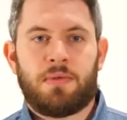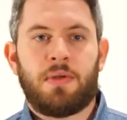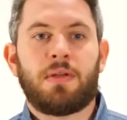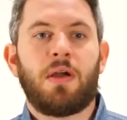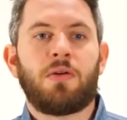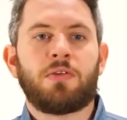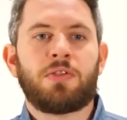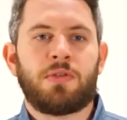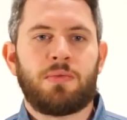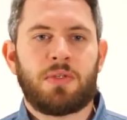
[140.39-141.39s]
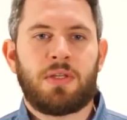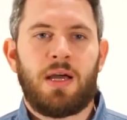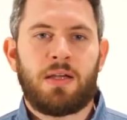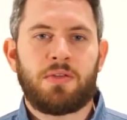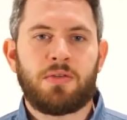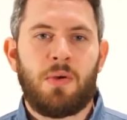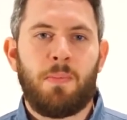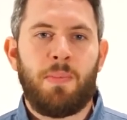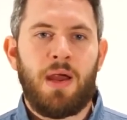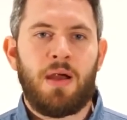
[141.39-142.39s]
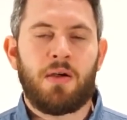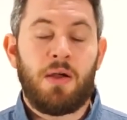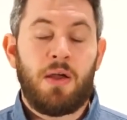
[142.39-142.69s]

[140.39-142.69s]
They also would like to compare